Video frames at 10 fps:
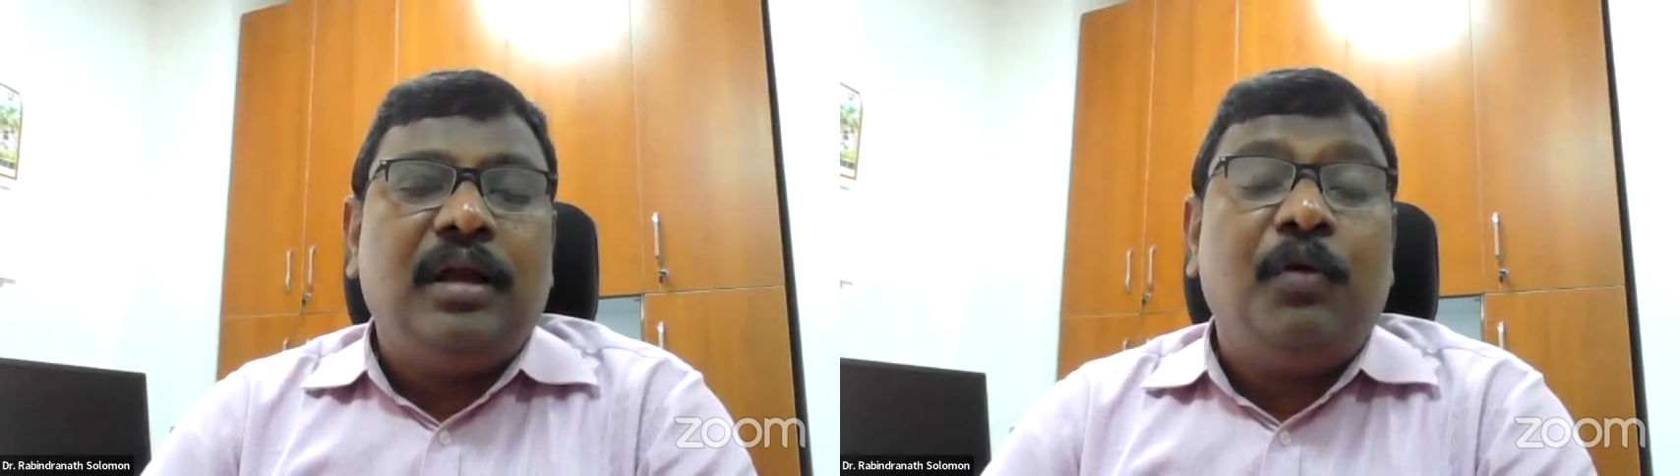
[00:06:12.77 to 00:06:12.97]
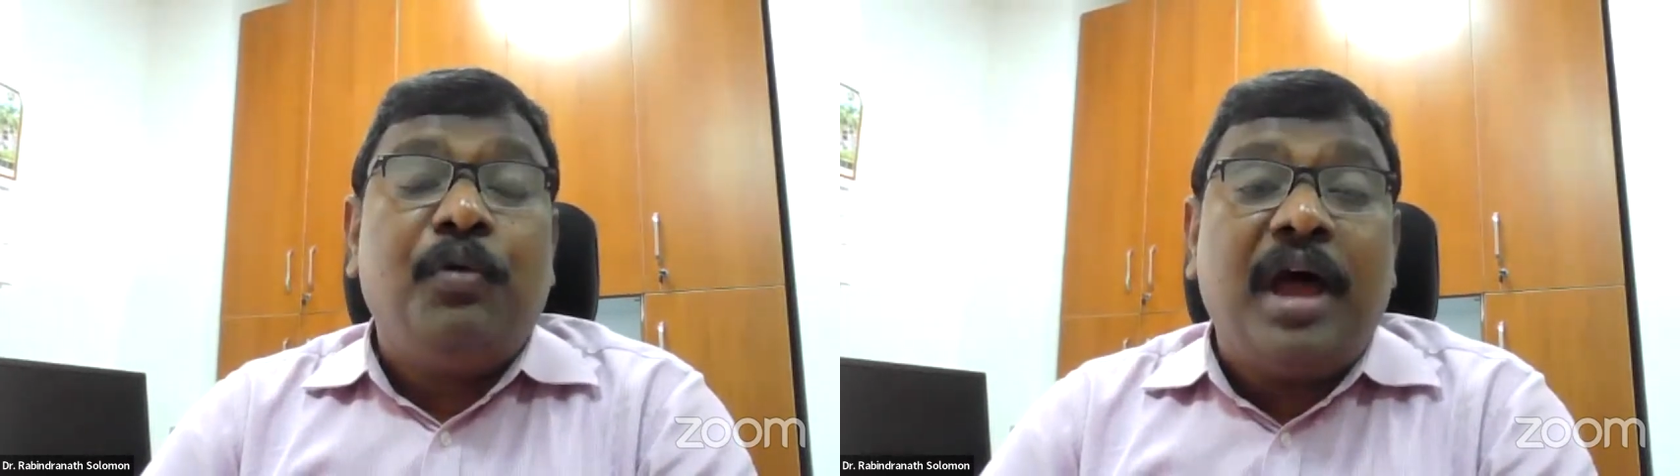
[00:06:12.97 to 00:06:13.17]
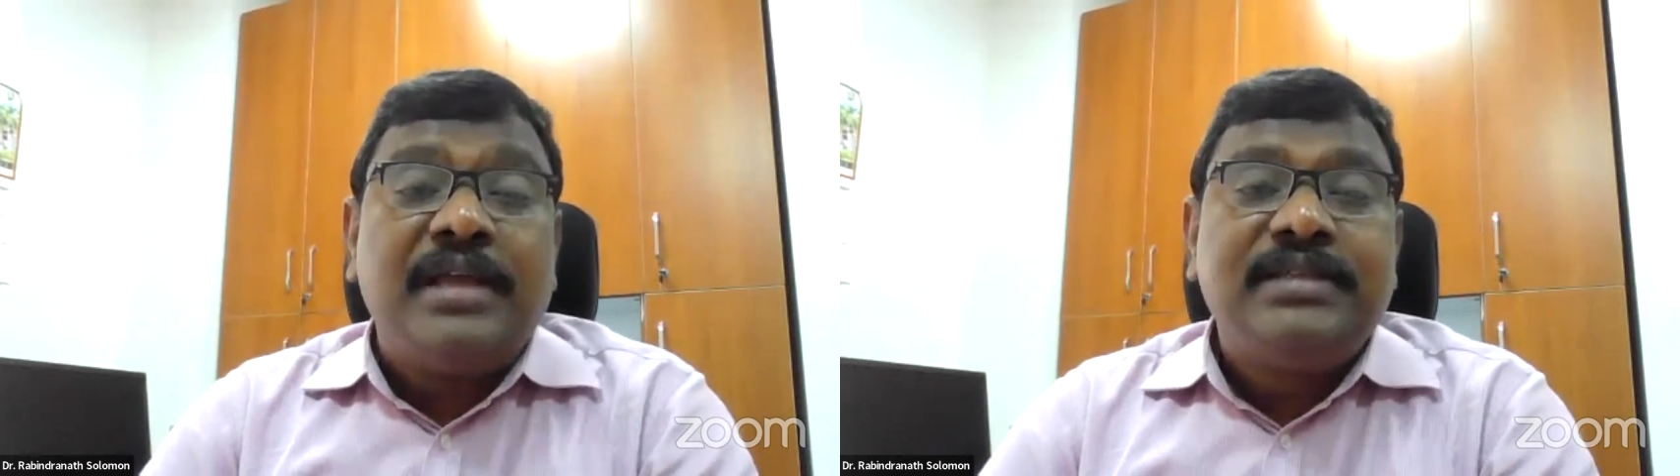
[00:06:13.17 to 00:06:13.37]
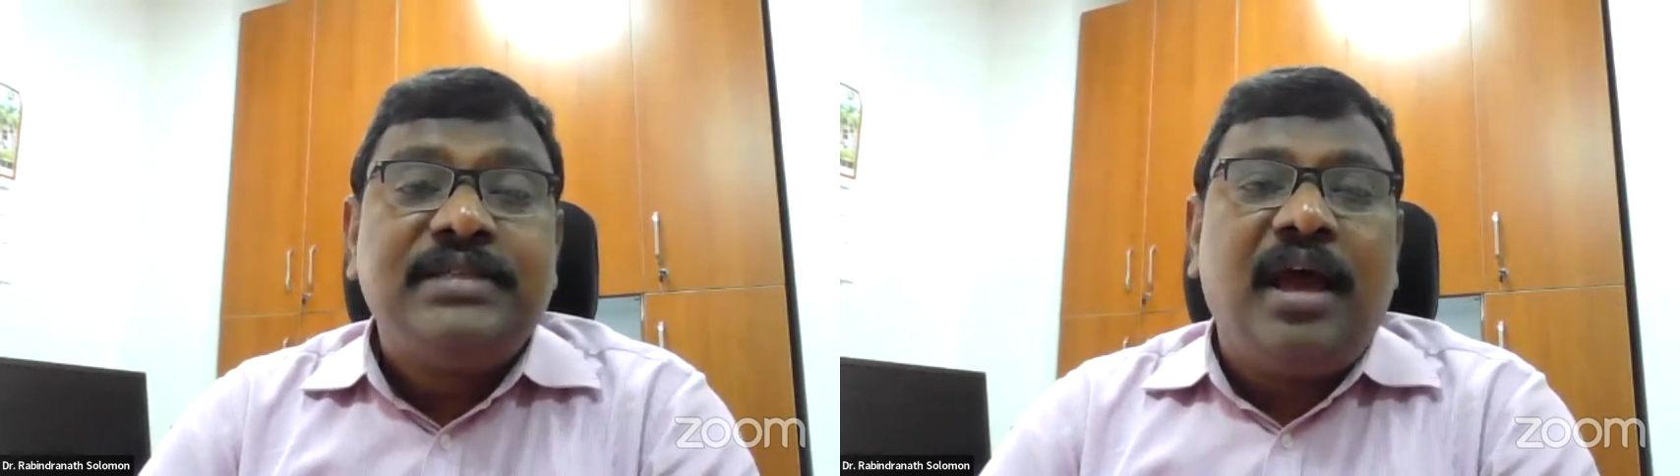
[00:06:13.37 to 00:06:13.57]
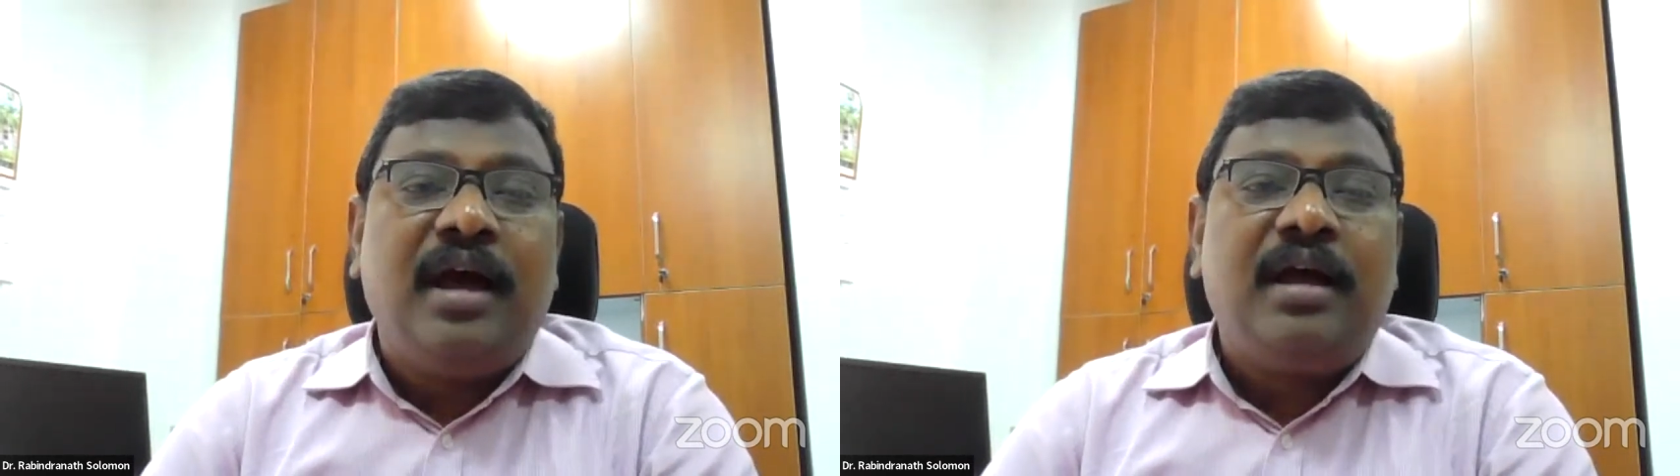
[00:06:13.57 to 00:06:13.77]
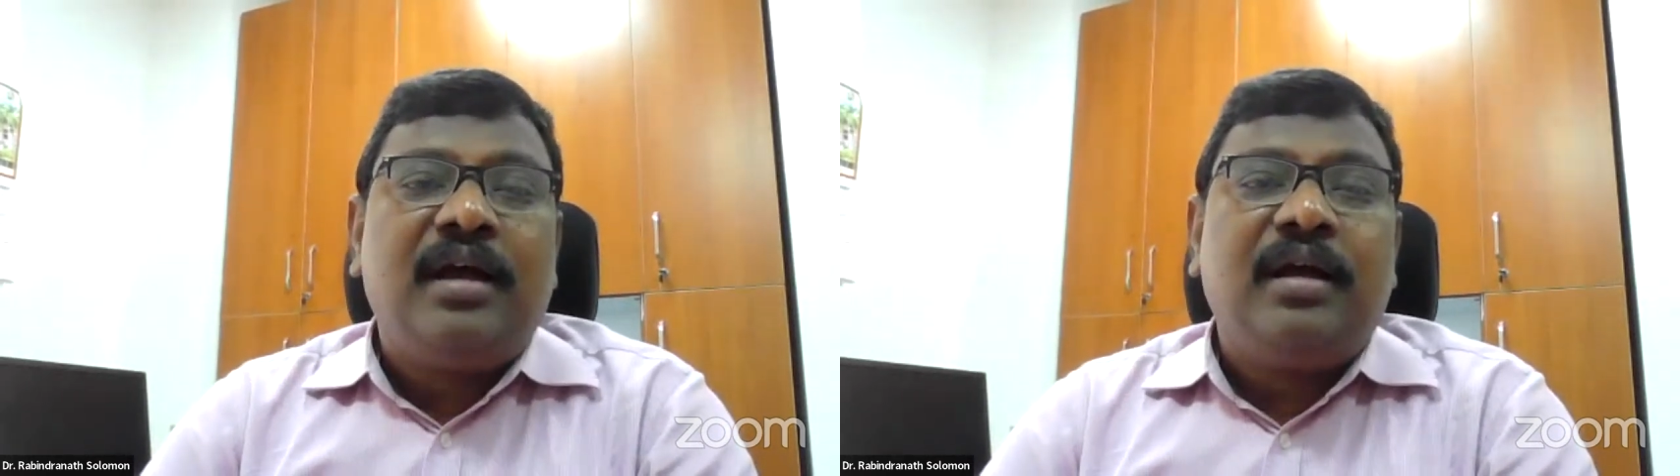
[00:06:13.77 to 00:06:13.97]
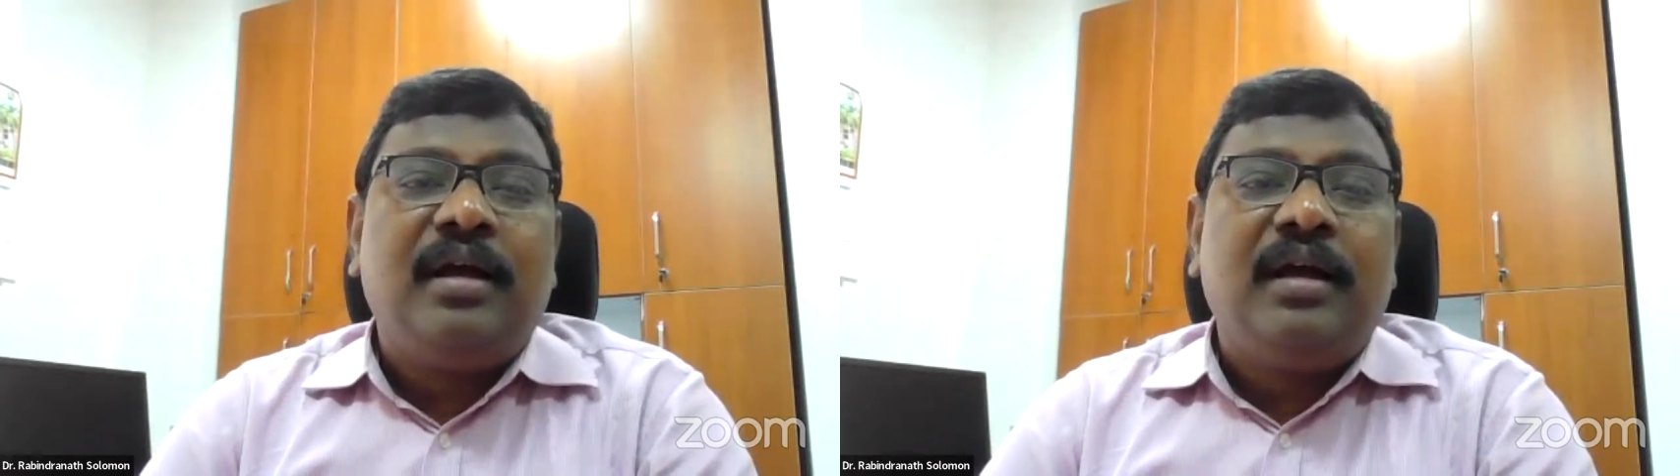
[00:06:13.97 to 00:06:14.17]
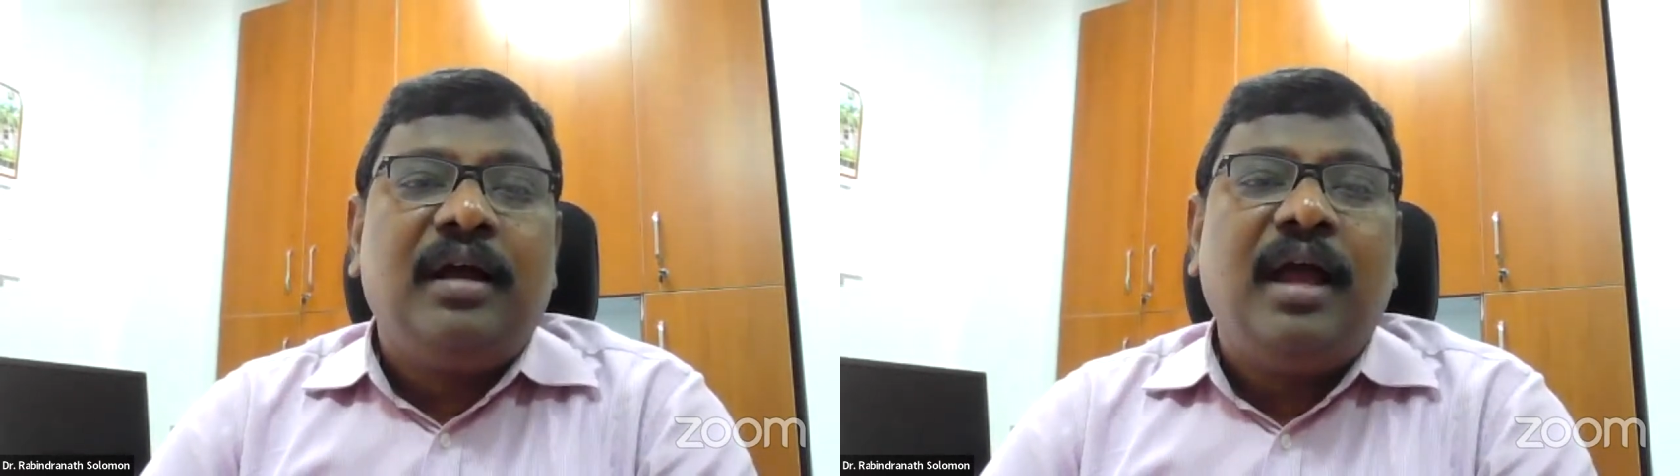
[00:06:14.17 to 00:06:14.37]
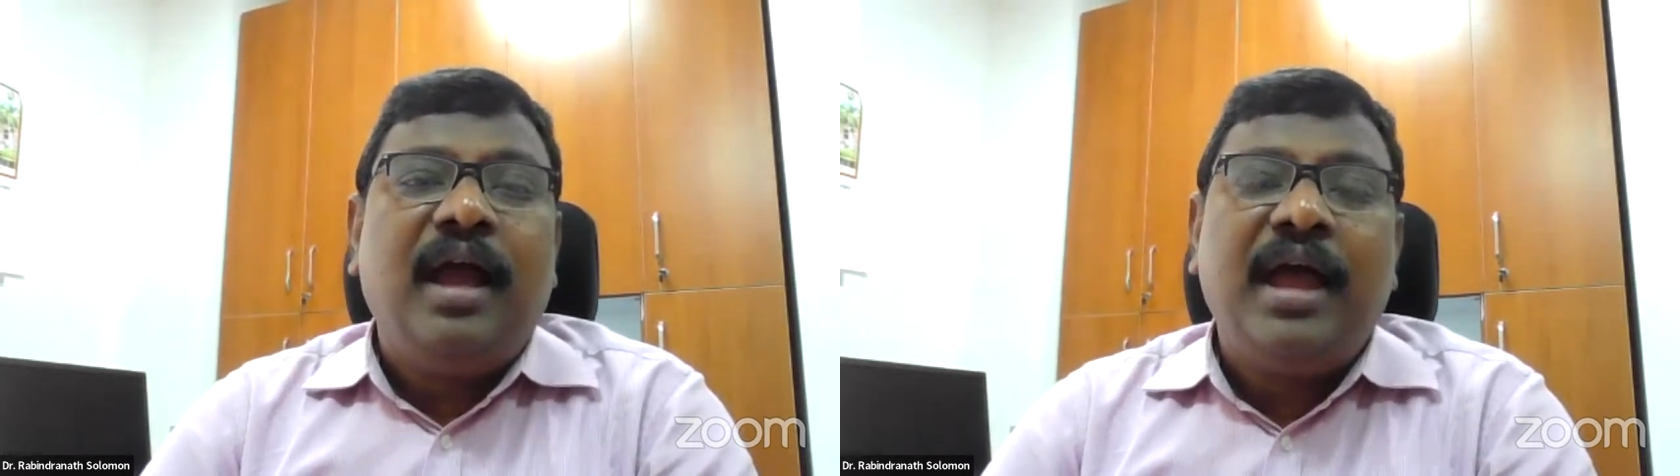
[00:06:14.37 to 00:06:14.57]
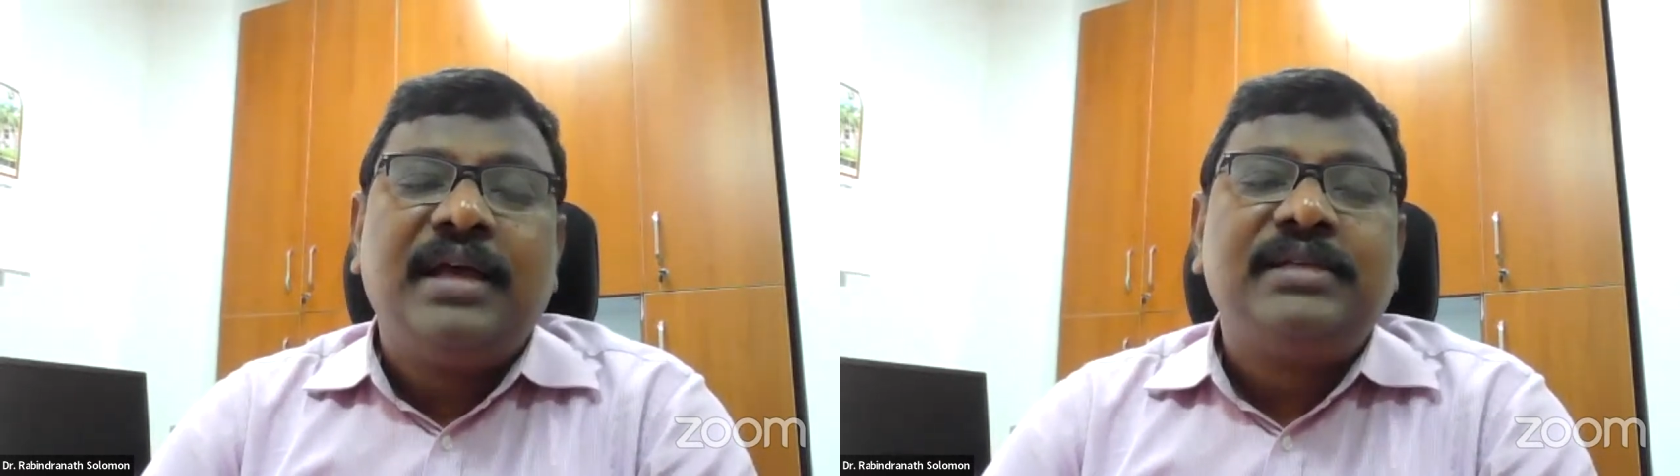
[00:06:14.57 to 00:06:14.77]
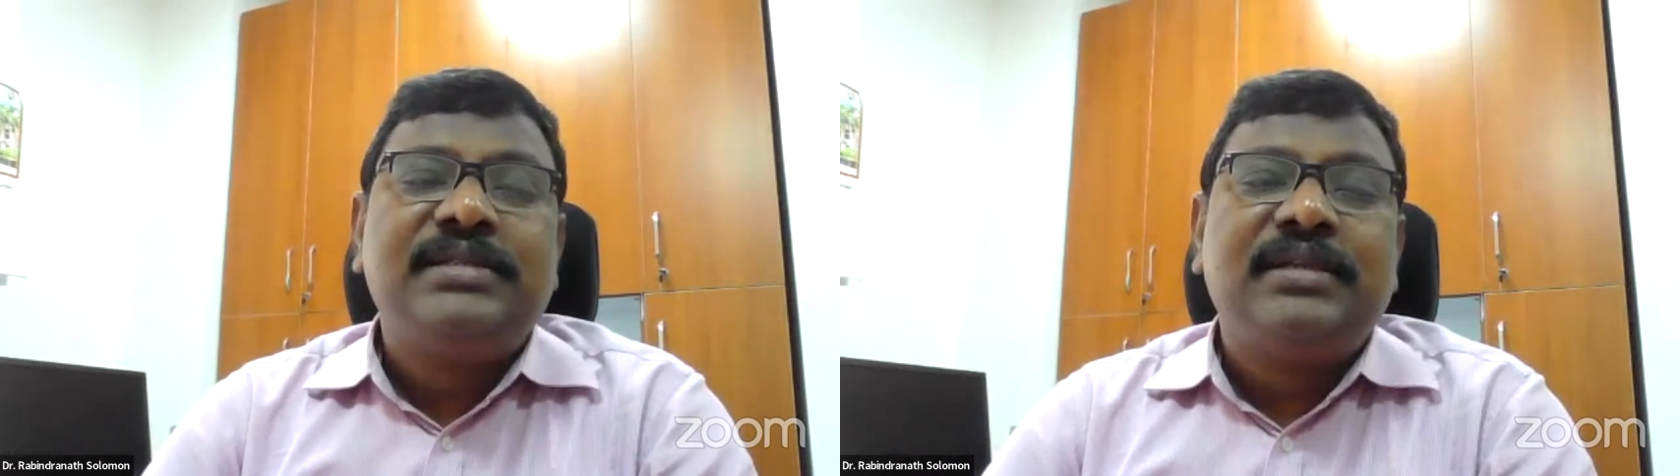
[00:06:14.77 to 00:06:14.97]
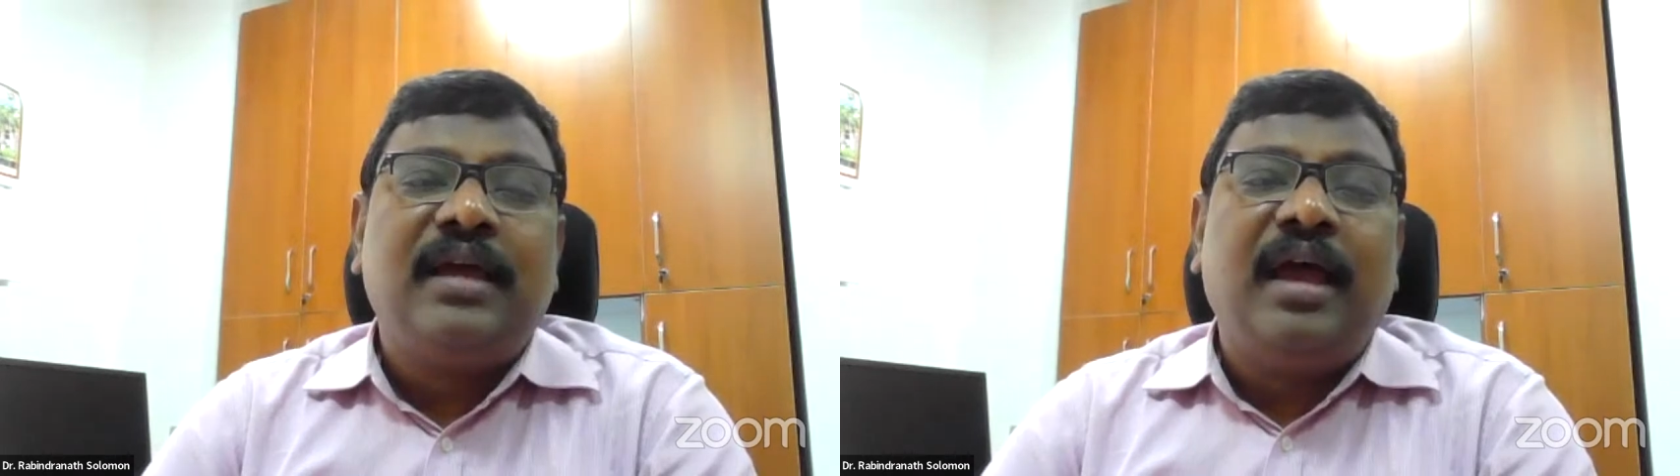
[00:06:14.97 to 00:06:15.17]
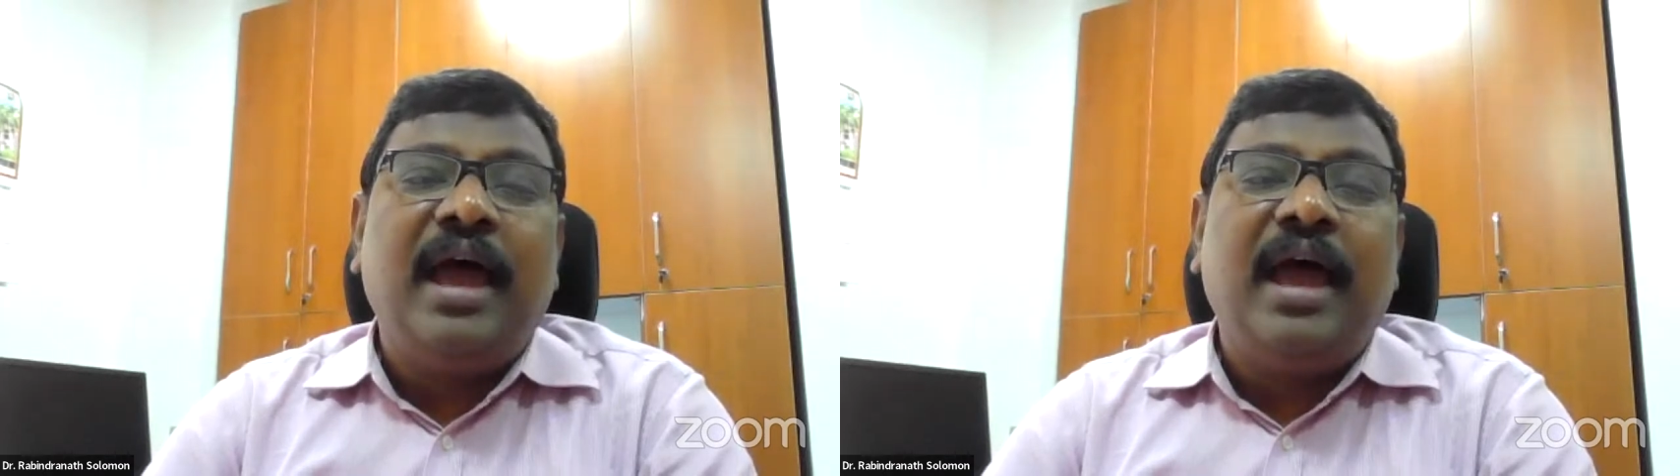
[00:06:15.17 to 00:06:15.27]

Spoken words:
Now Nazia has